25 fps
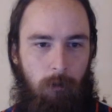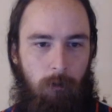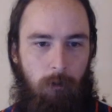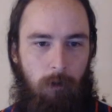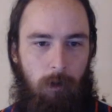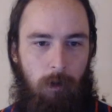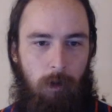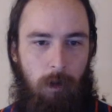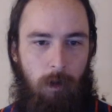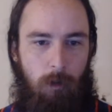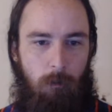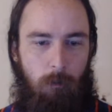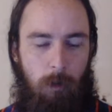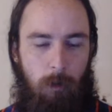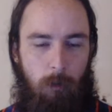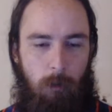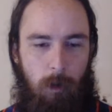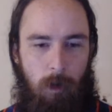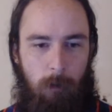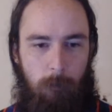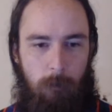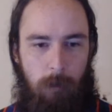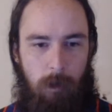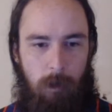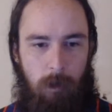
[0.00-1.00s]
We want
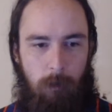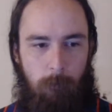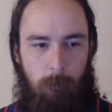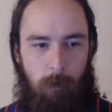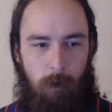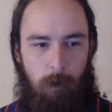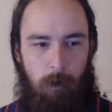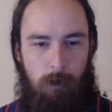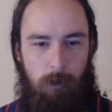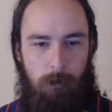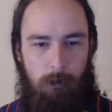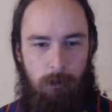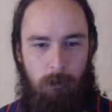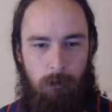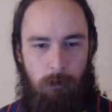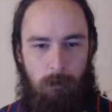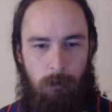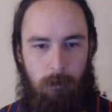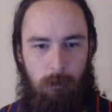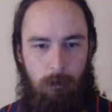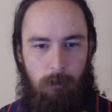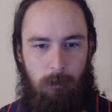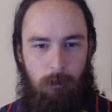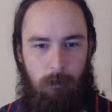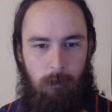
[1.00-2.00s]
to be immersed
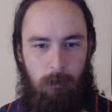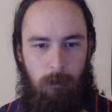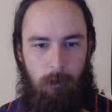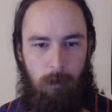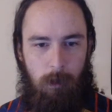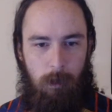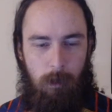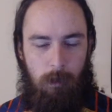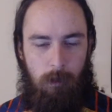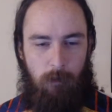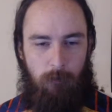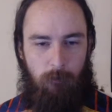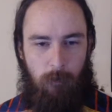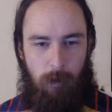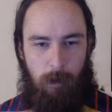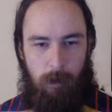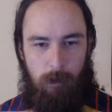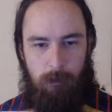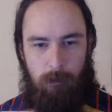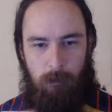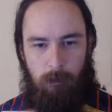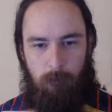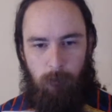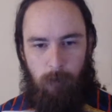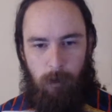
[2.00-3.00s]
in the
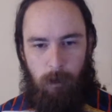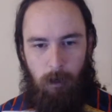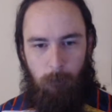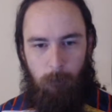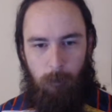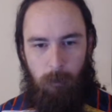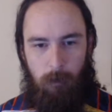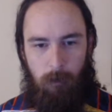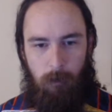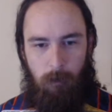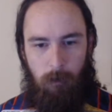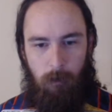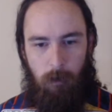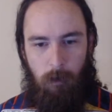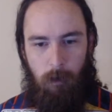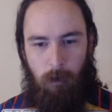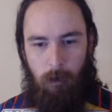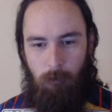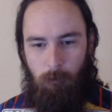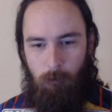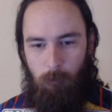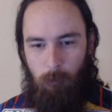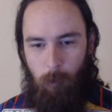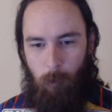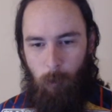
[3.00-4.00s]
fantasy environment.
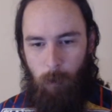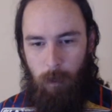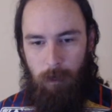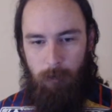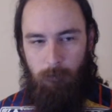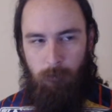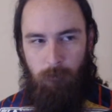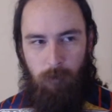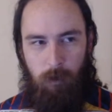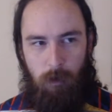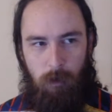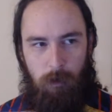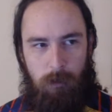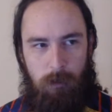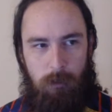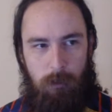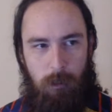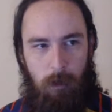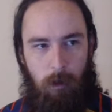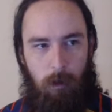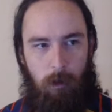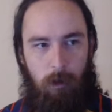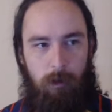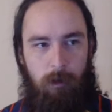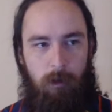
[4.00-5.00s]
We want to have good,
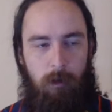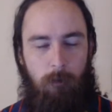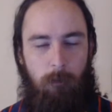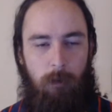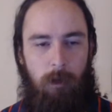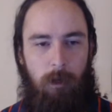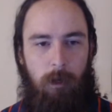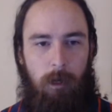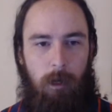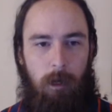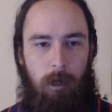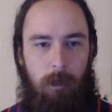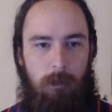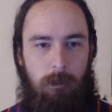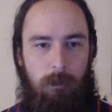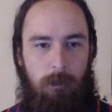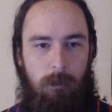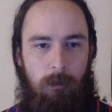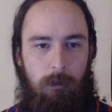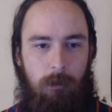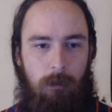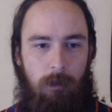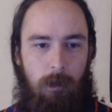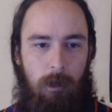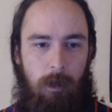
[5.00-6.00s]
solid
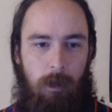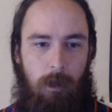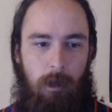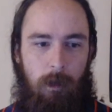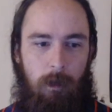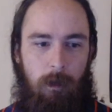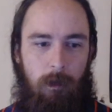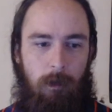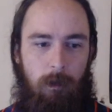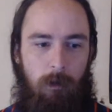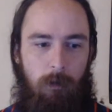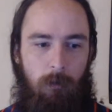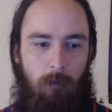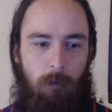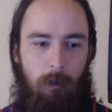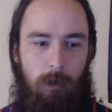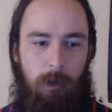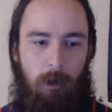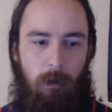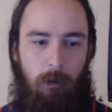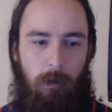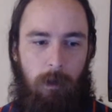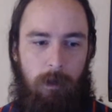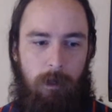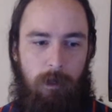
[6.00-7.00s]
communication. And with
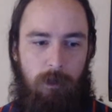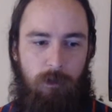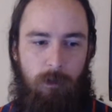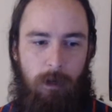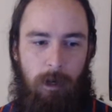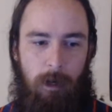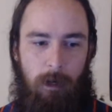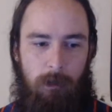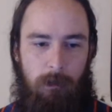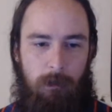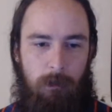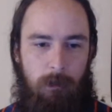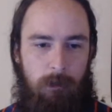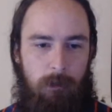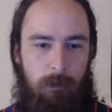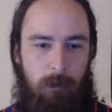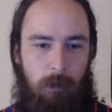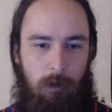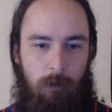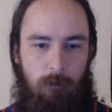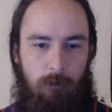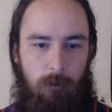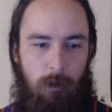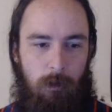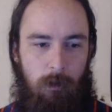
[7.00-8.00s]
all that distraction
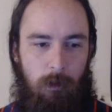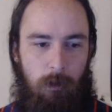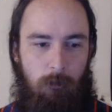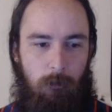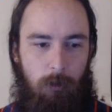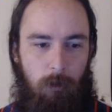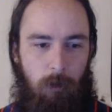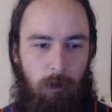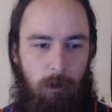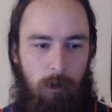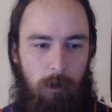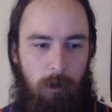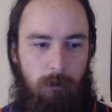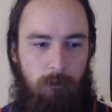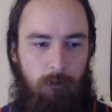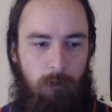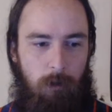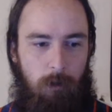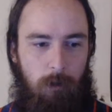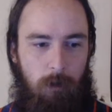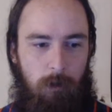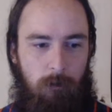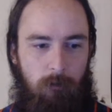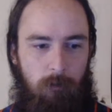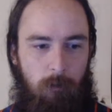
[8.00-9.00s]
stuff, it really does
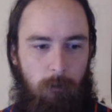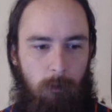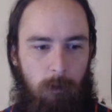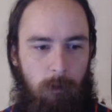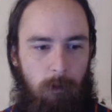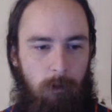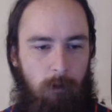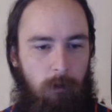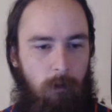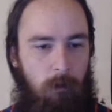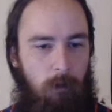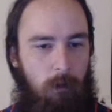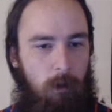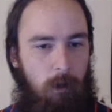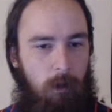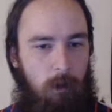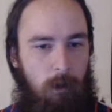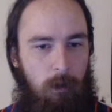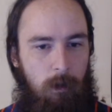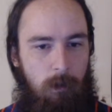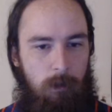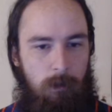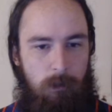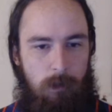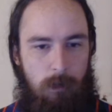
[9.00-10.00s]
ruin it for me.
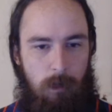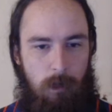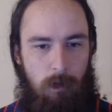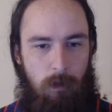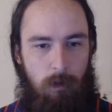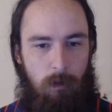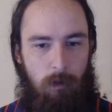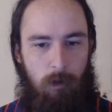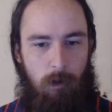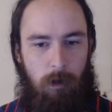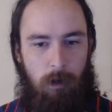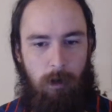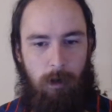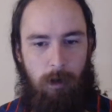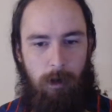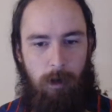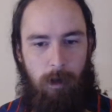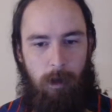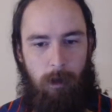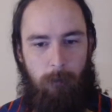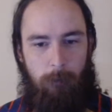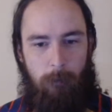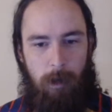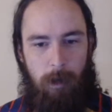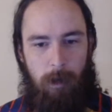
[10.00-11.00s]
So I
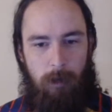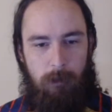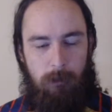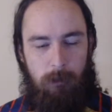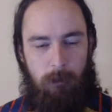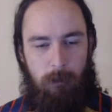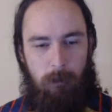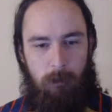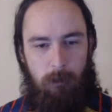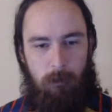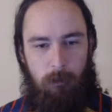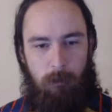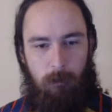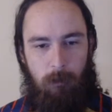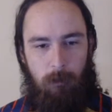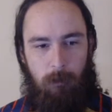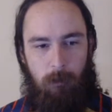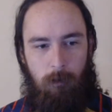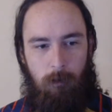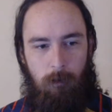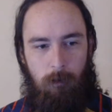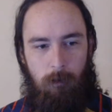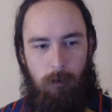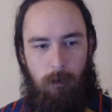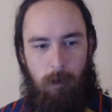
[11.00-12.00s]
am asking
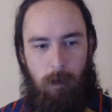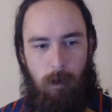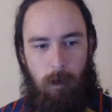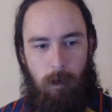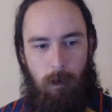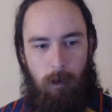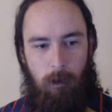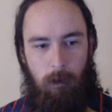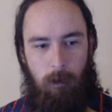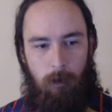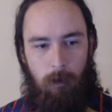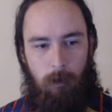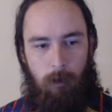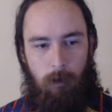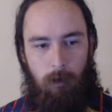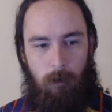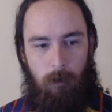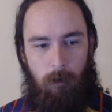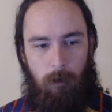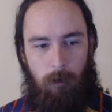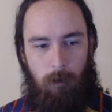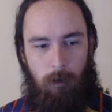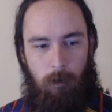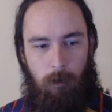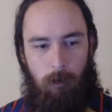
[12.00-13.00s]
that
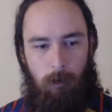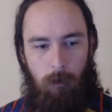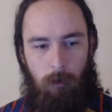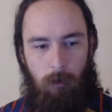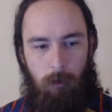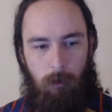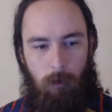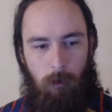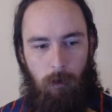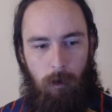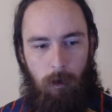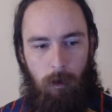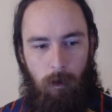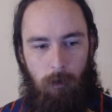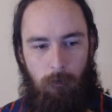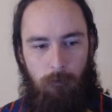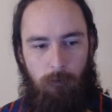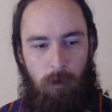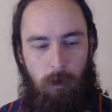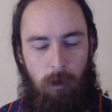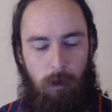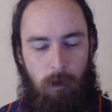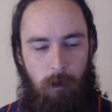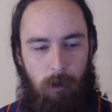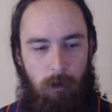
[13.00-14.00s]
you have
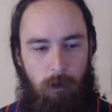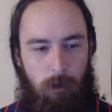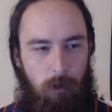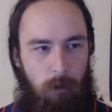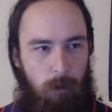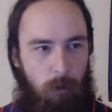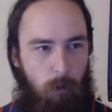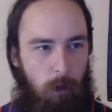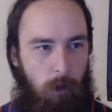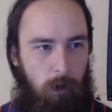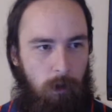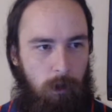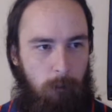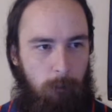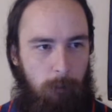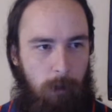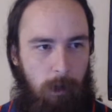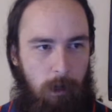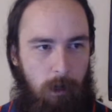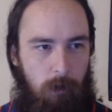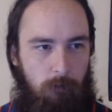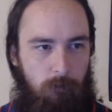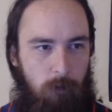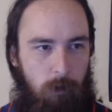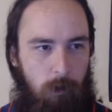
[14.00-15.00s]
a good quality
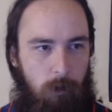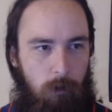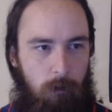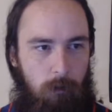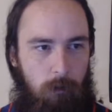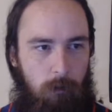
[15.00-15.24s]
microphone